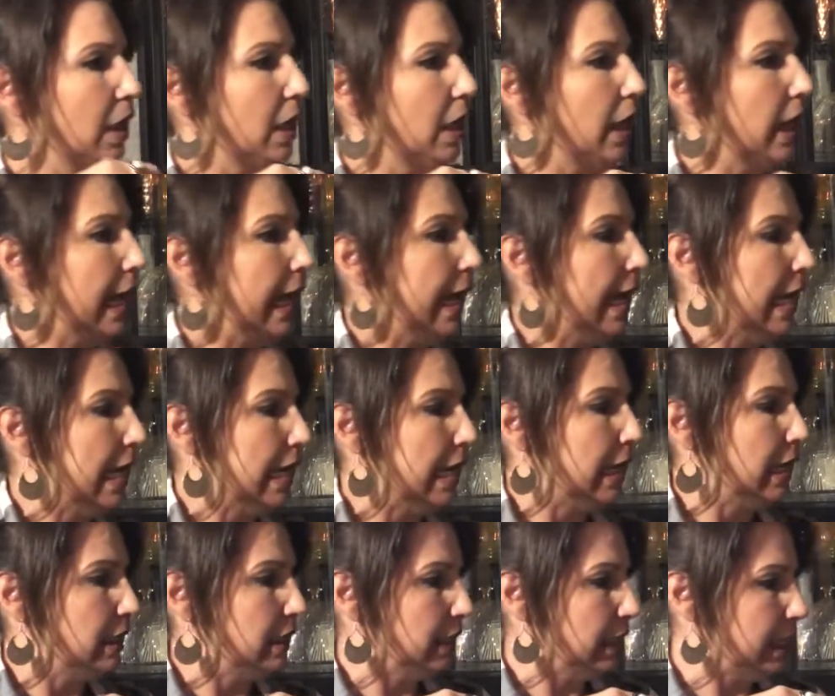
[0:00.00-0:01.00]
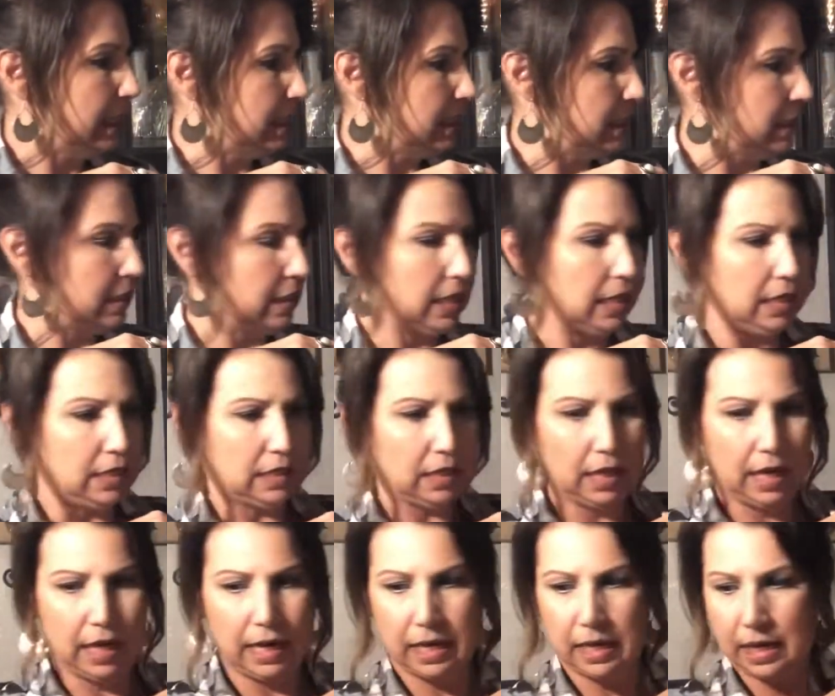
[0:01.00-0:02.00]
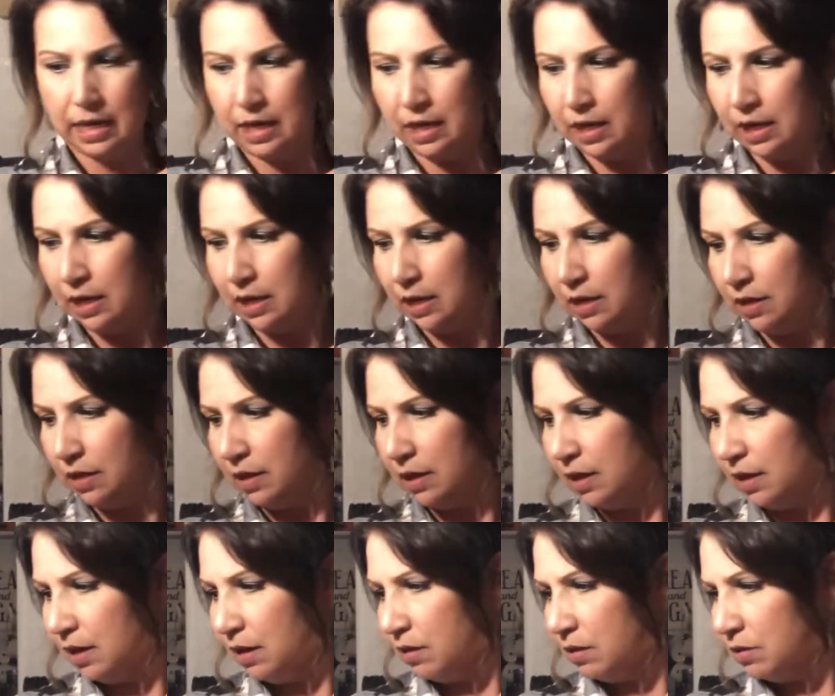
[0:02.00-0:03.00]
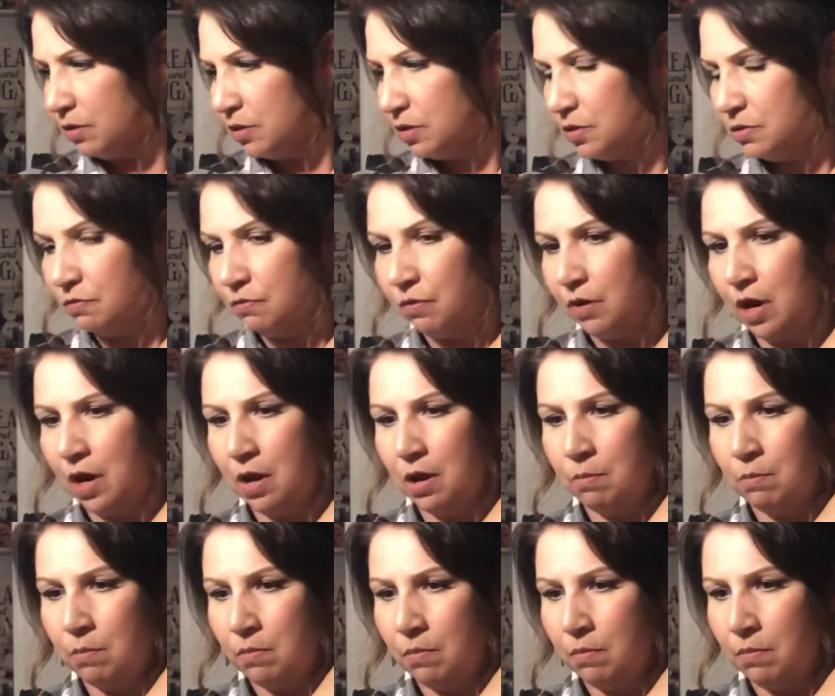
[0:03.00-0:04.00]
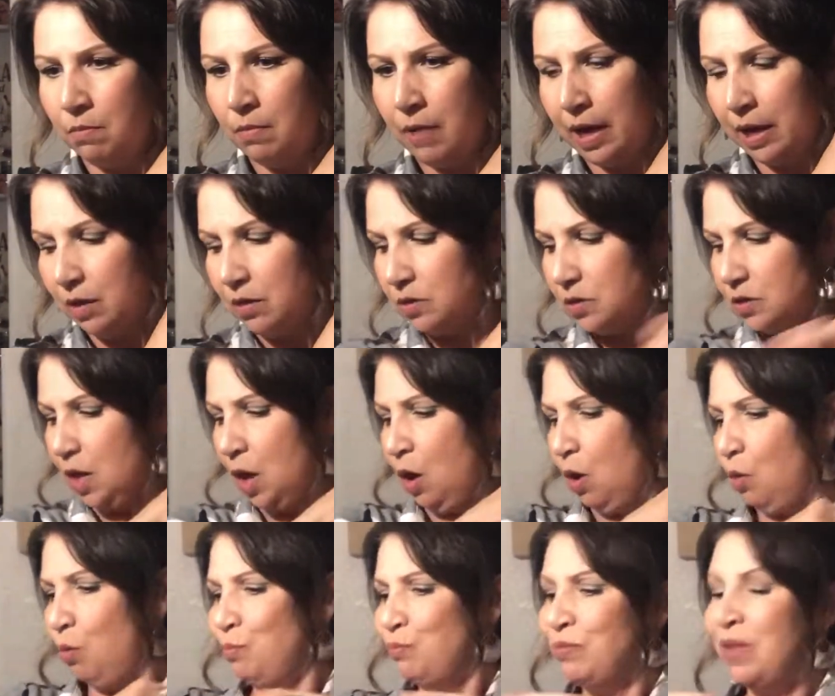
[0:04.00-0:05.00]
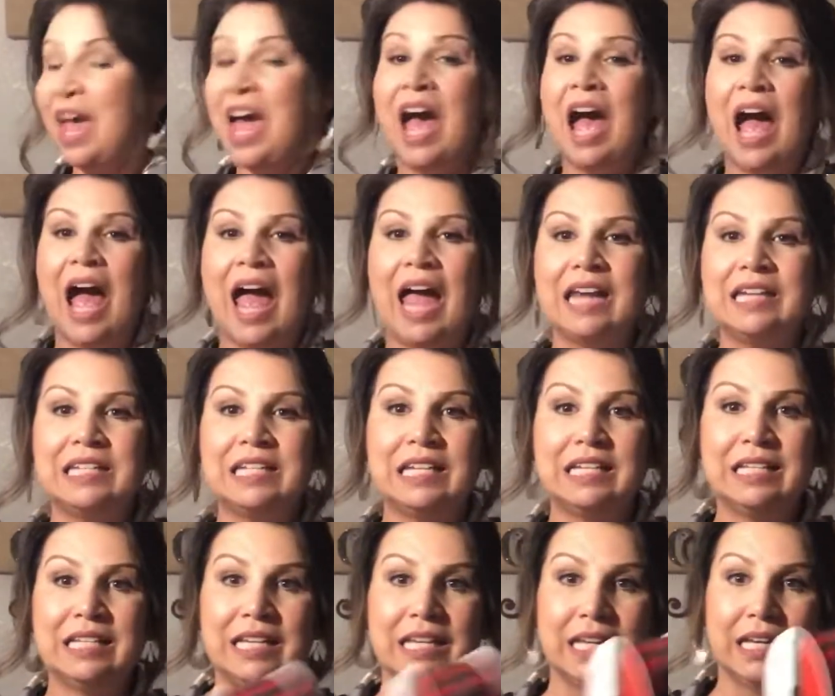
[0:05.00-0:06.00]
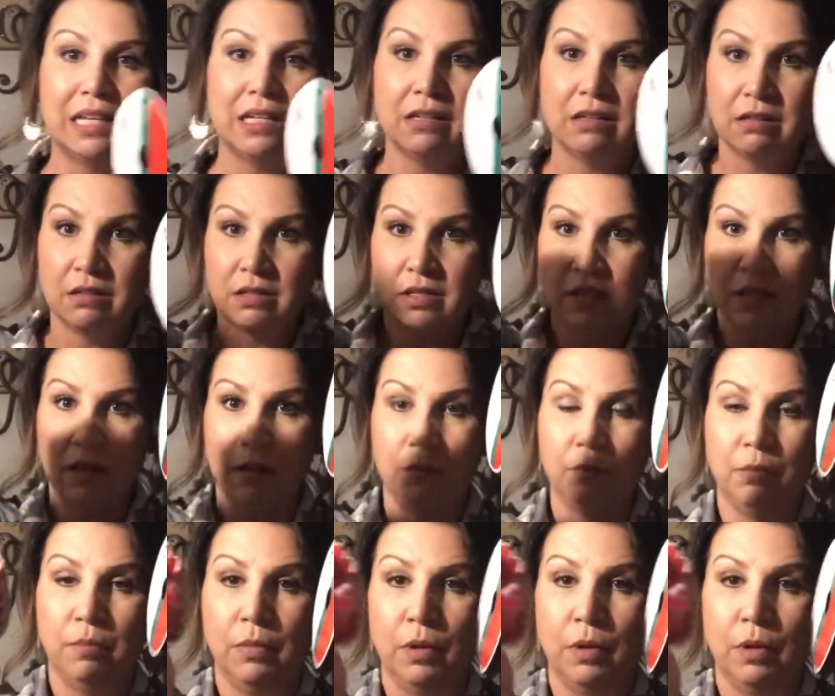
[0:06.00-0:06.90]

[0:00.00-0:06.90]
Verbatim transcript: And let's see, did I get anything else from Michaels? Oh, I did get some